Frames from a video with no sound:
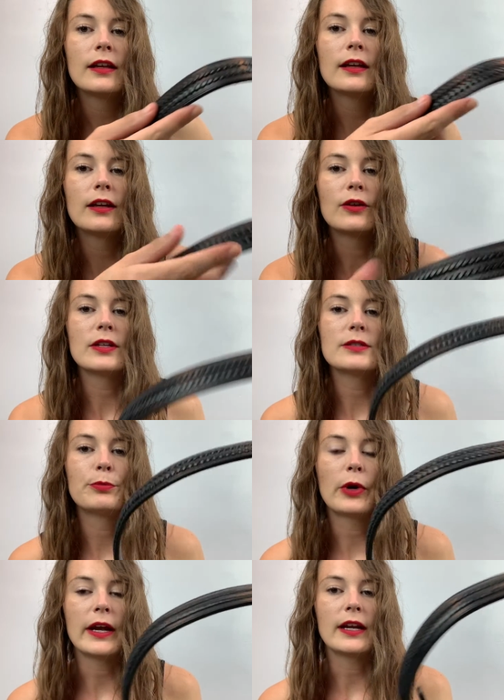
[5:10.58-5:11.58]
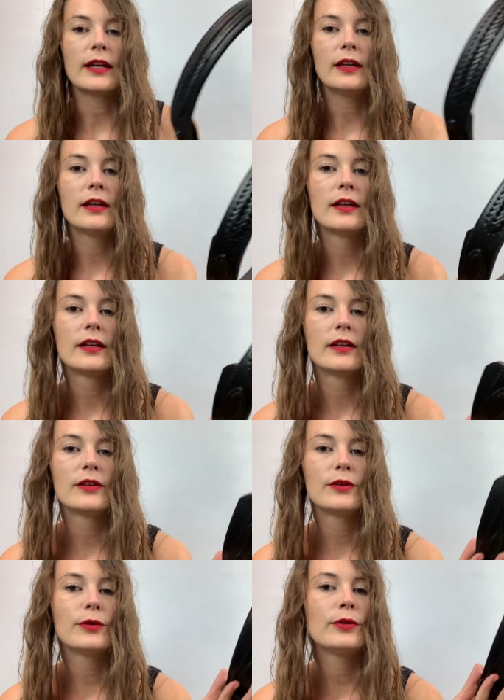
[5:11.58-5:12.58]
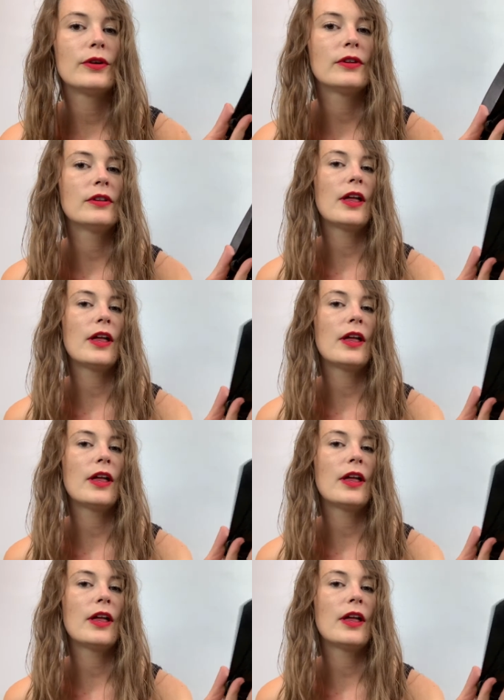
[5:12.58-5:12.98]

you know this braided cool